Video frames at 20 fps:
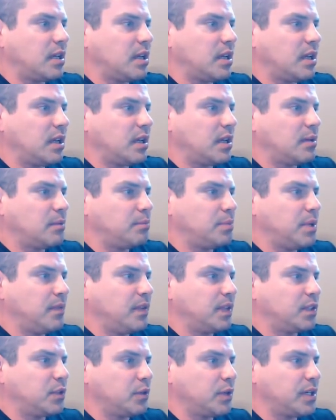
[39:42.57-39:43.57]
Uh, Be
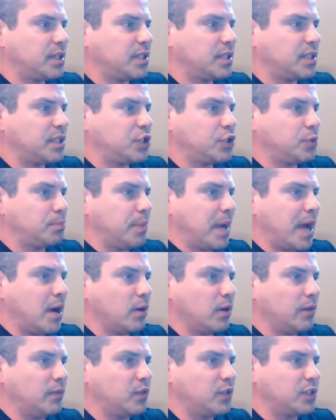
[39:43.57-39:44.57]
Victorious is should
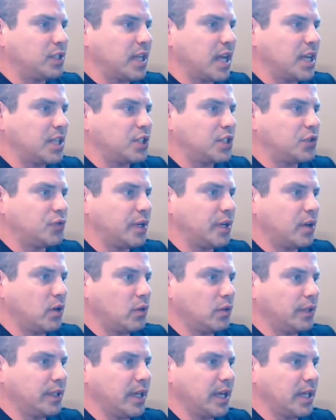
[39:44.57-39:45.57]
powerlifters concentrate
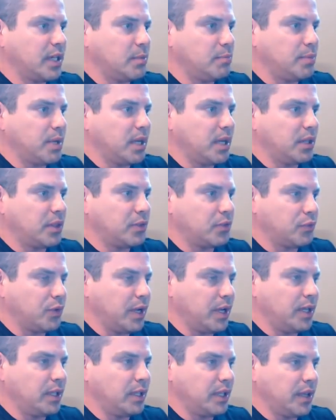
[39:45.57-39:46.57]
only on the big
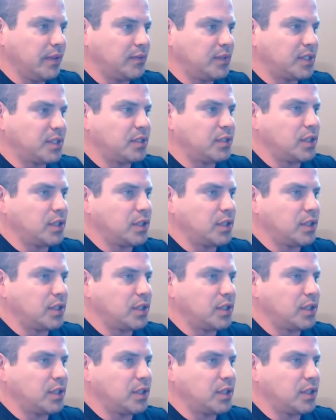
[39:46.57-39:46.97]
three lifts?